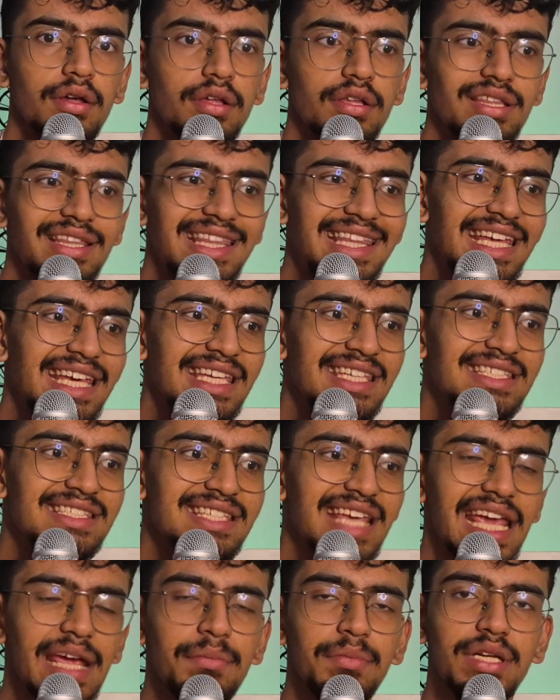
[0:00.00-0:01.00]
These
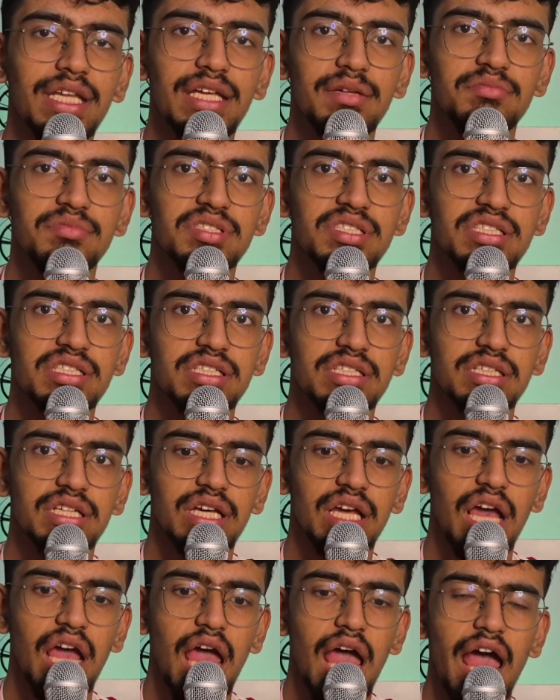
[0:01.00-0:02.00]
same teams
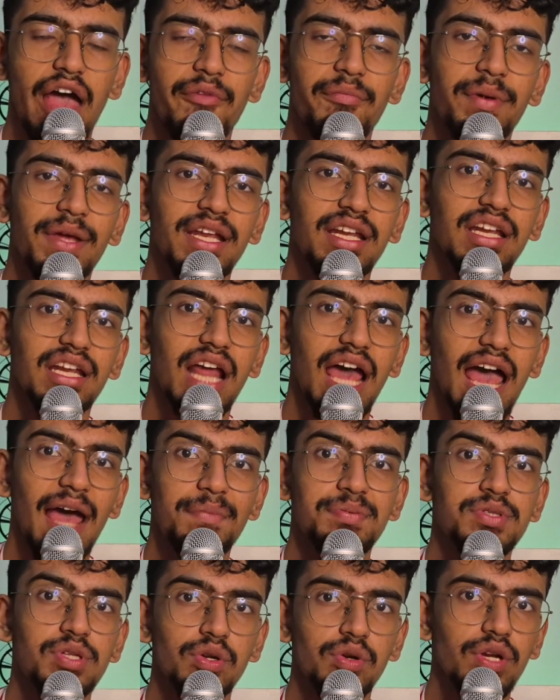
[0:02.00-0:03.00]
have been
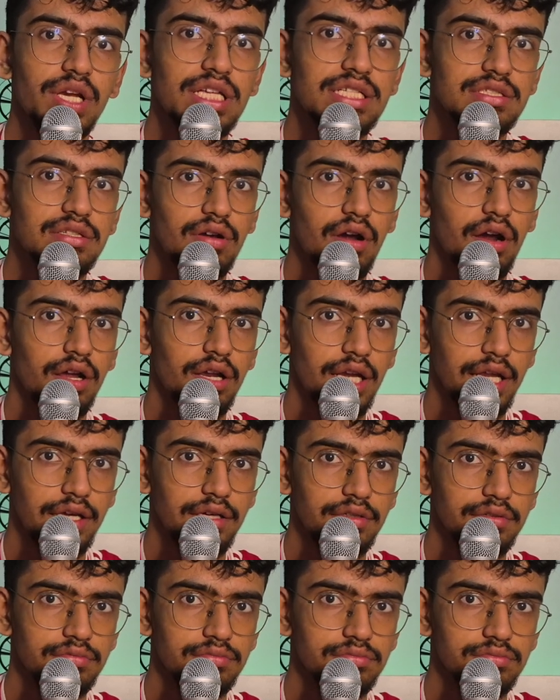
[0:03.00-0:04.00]
absolutely
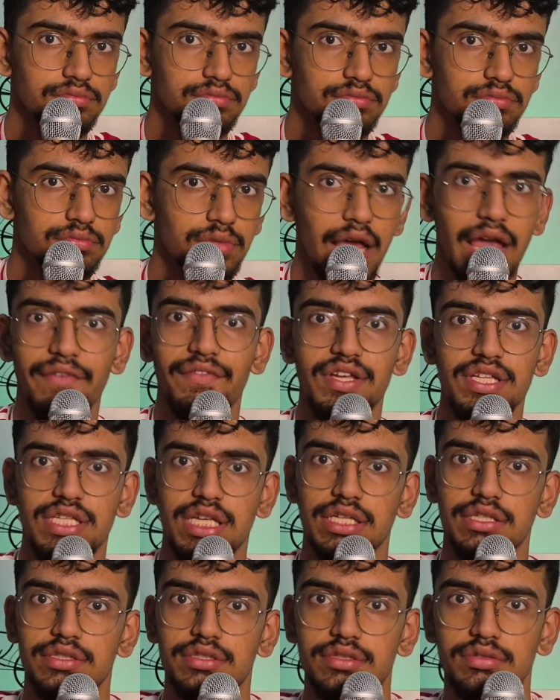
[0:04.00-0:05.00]
struggling ever
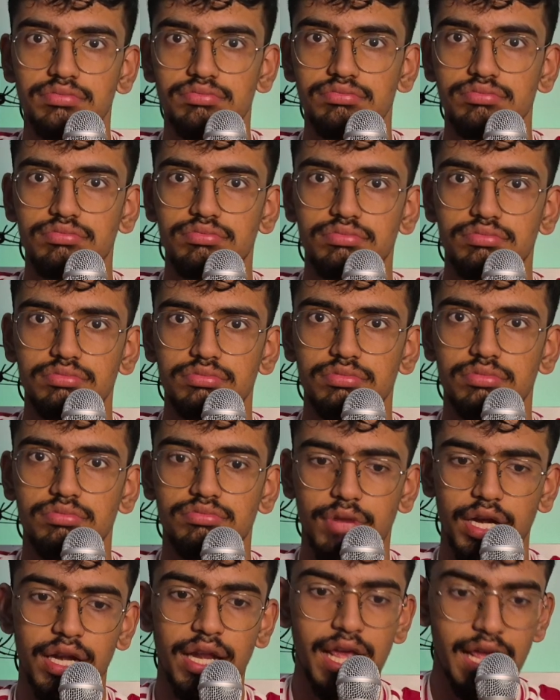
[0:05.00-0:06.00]
since,
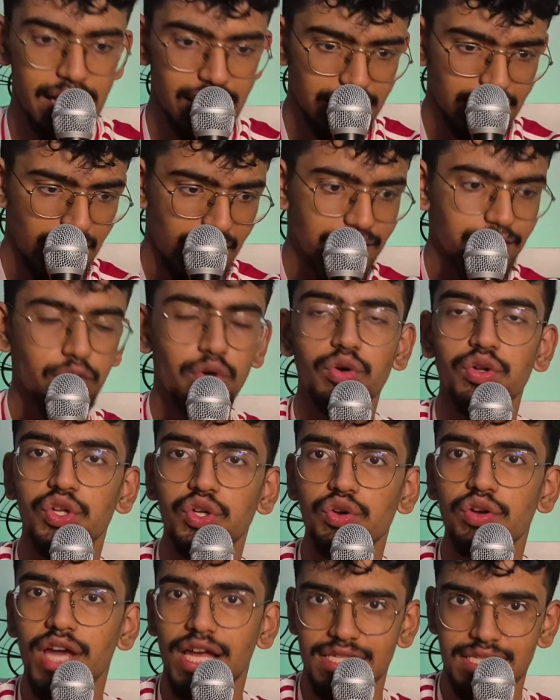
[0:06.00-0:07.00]
right? Yeah, I know
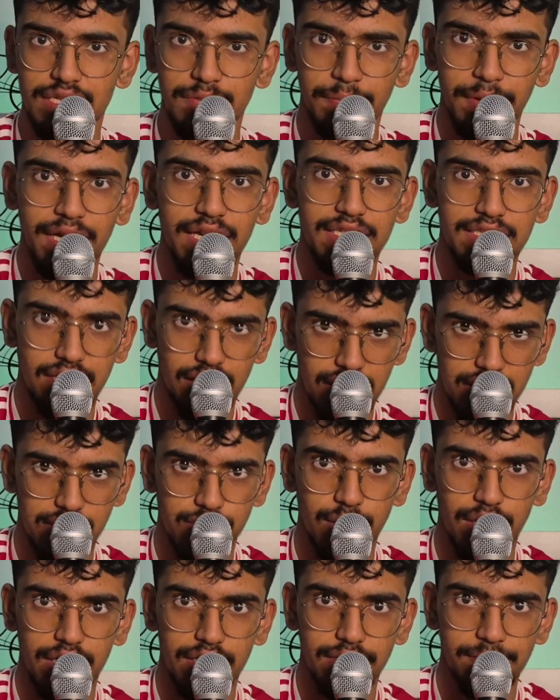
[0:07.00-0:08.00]
Newcastle beat us last
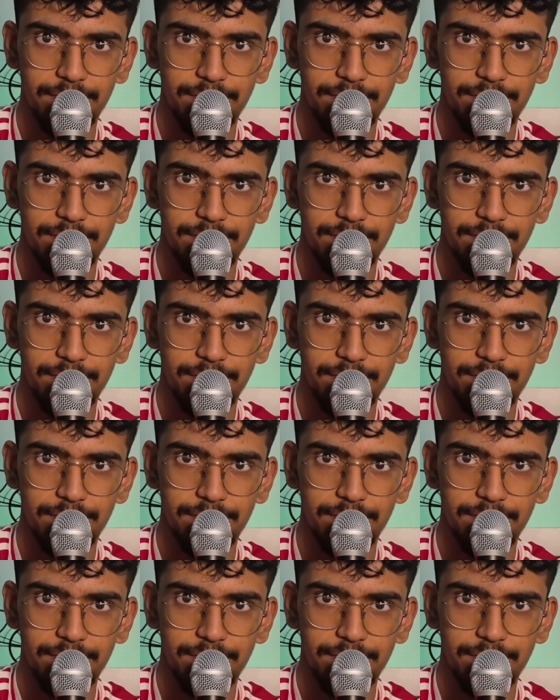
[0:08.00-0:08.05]
week.